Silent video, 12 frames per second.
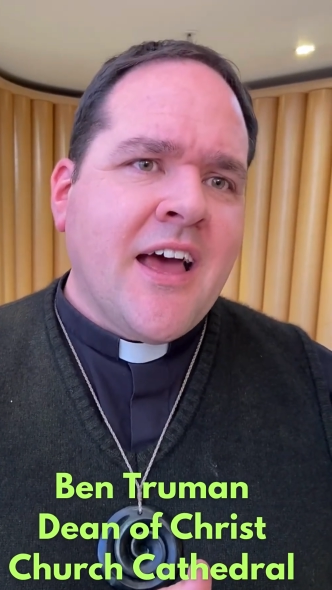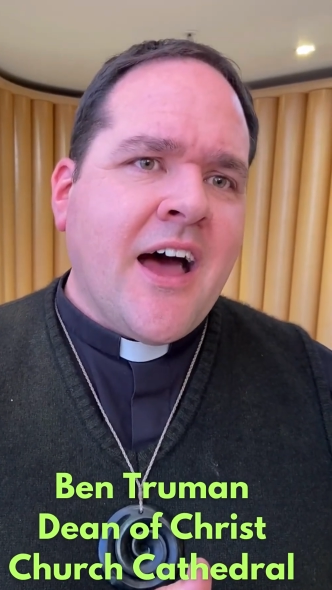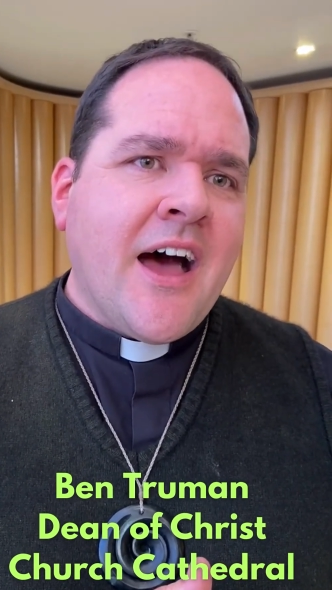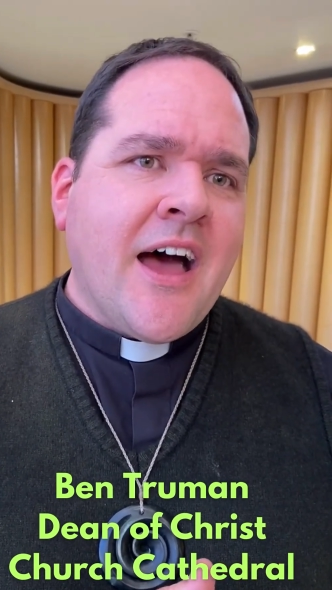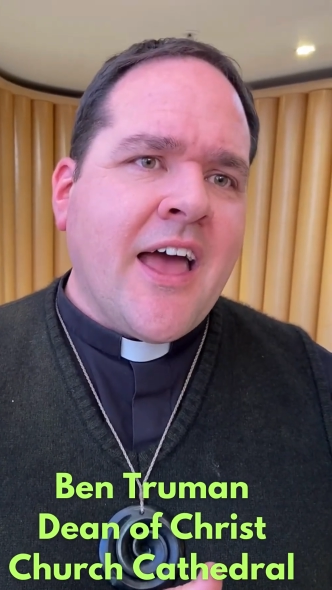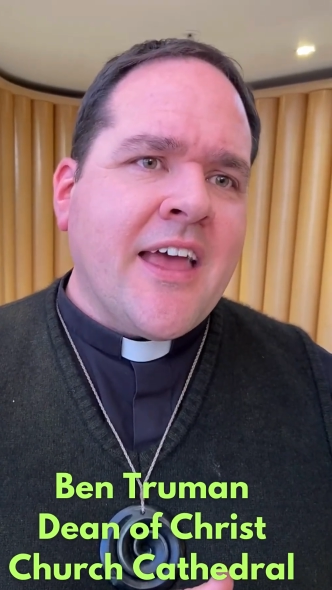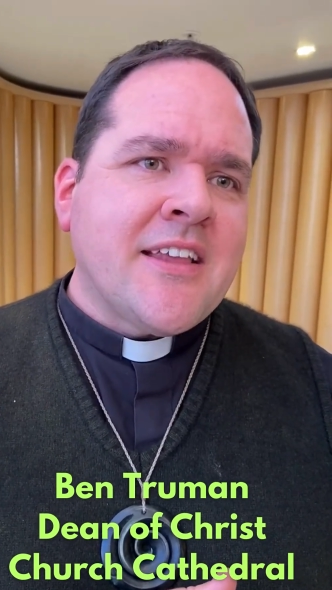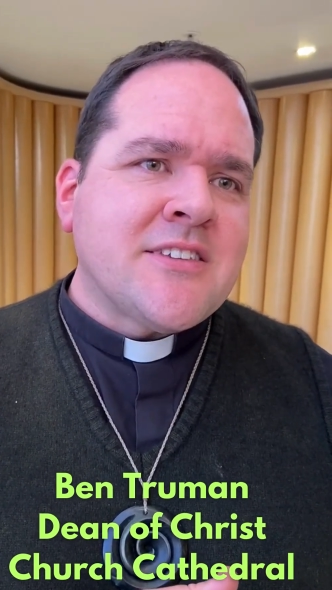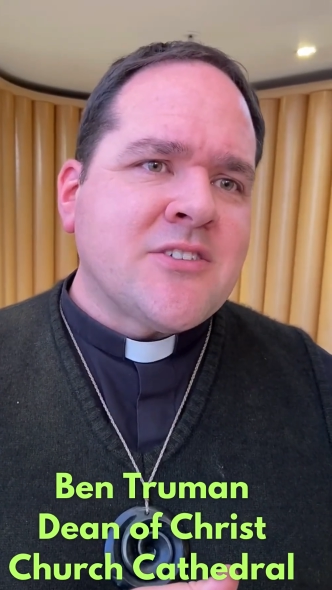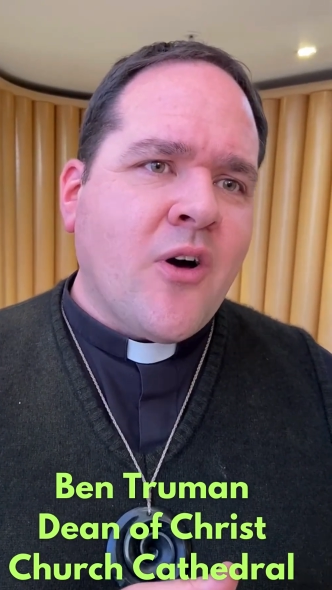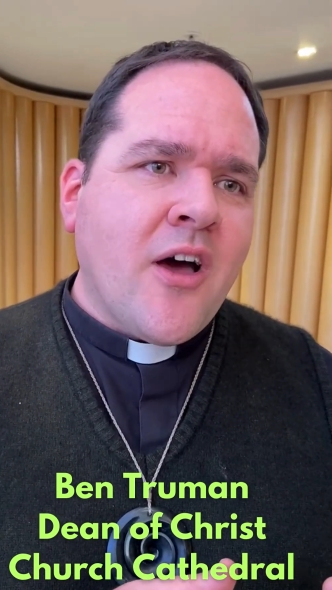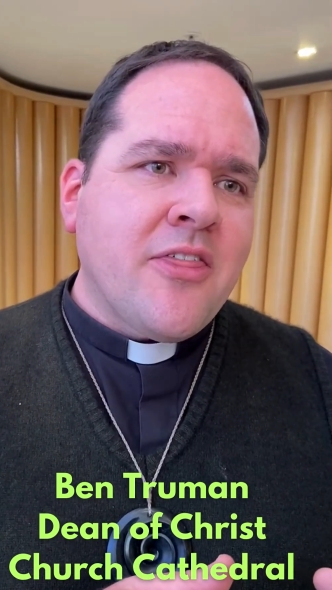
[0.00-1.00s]
And
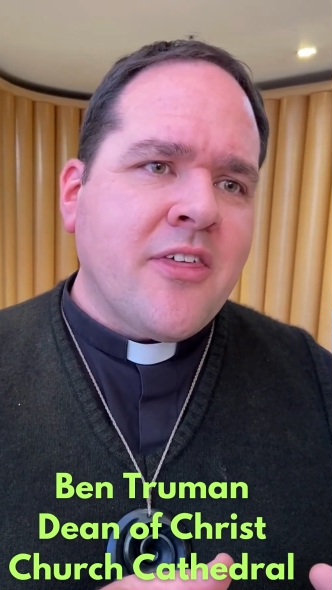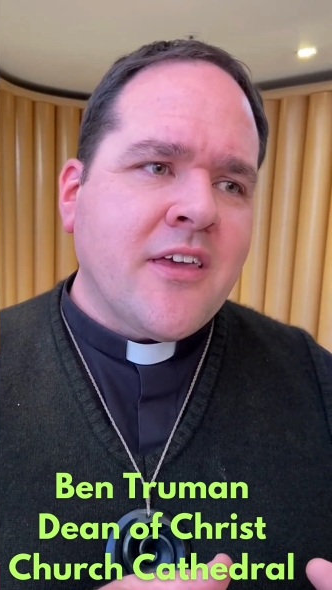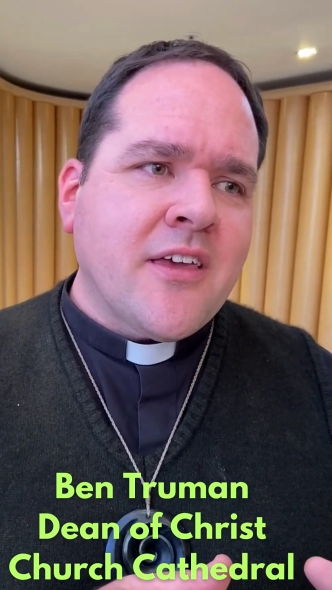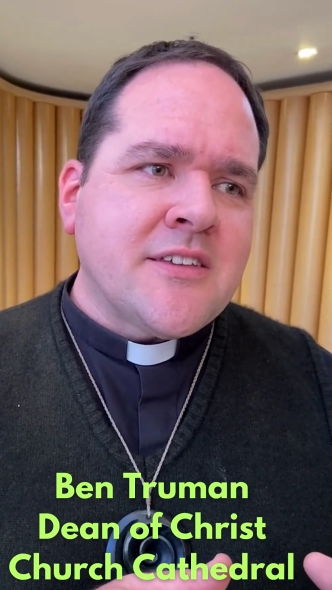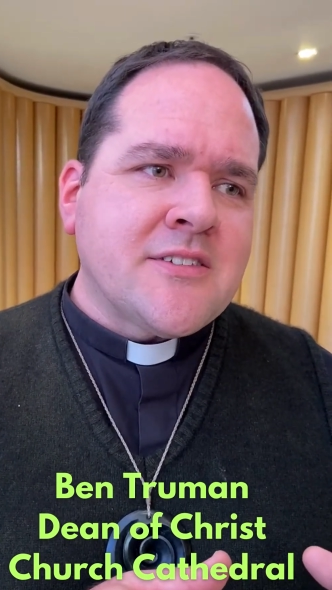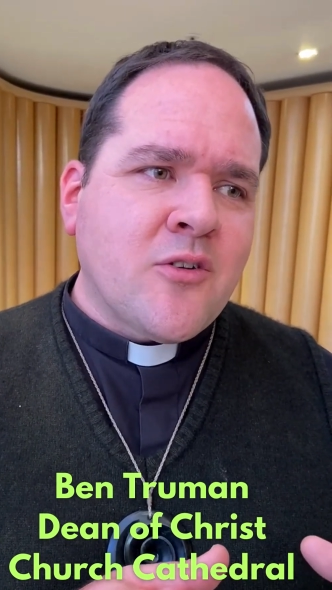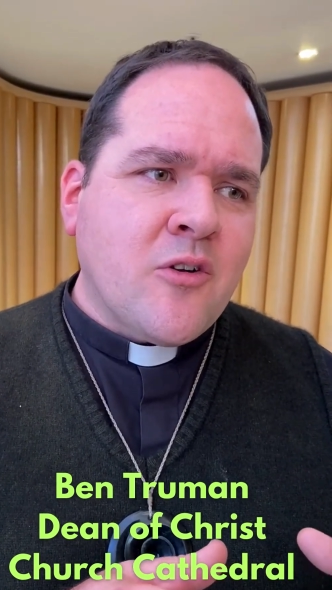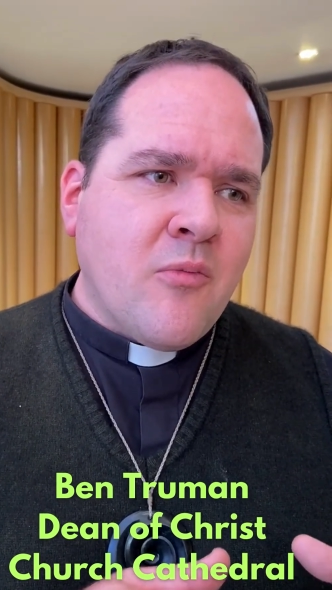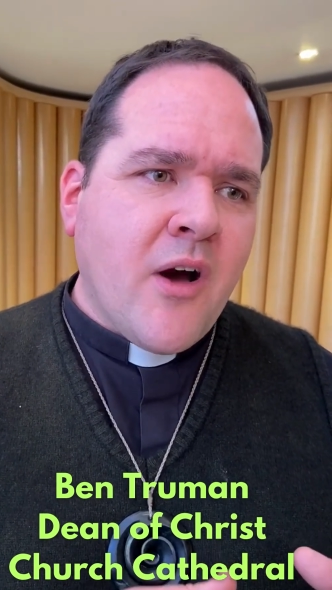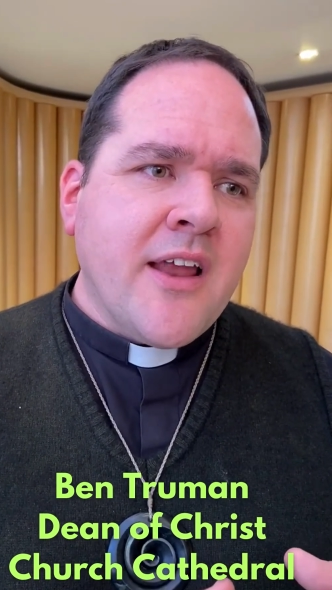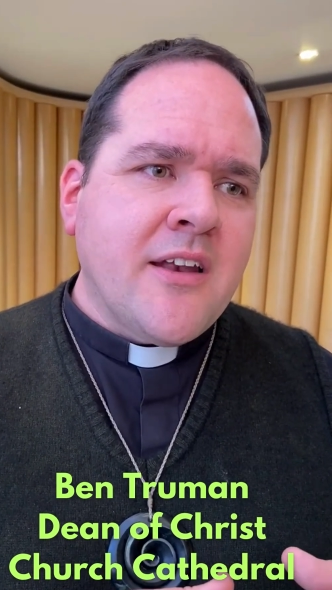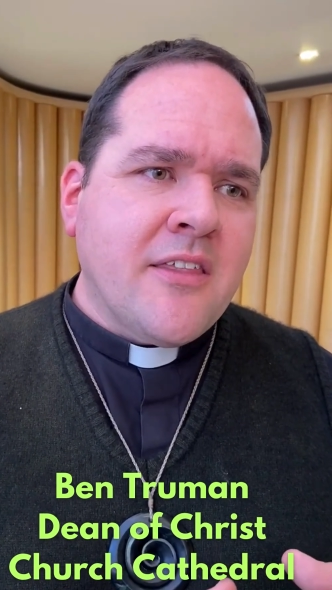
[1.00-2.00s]
so I think it's a reminder